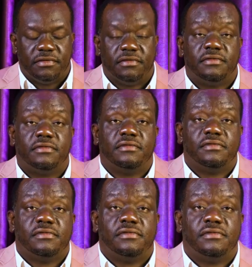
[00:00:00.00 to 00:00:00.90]

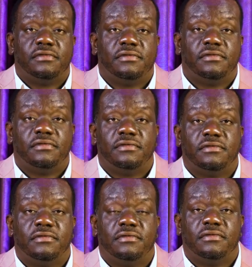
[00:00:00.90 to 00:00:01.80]

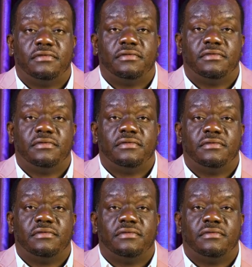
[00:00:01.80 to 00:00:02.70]
(no one is talking)